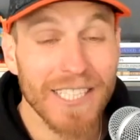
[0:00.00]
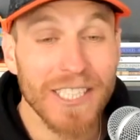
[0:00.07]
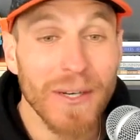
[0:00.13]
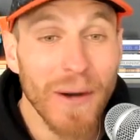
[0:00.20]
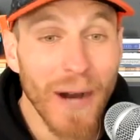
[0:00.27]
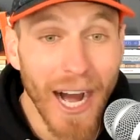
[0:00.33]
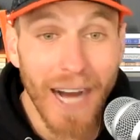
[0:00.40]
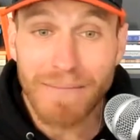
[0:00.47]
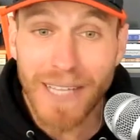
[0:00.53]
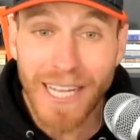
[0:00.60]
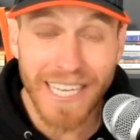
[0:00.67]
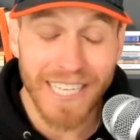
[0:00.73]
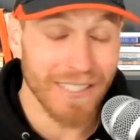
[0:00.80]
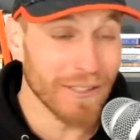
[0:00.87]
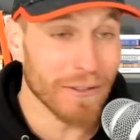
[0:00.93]
So I'm
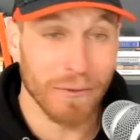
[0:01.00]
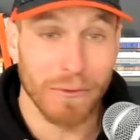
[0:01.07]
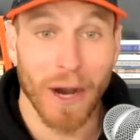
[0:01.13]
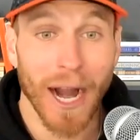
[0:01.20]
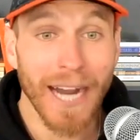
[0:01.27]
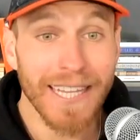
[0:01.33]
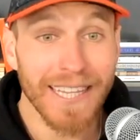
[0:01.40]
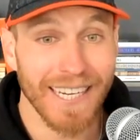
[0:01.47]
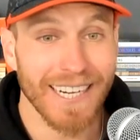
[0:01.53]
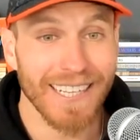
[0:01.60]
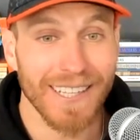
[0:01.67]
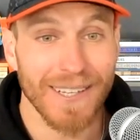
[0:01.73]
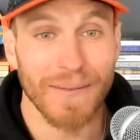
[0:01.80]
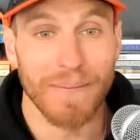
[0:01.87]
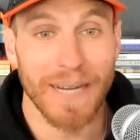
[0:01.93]
like grinding a
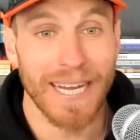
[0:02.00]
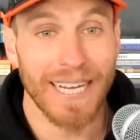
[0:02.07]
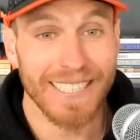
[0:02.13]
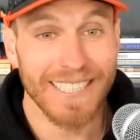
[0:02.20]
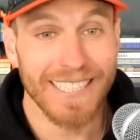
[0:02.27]
little bit.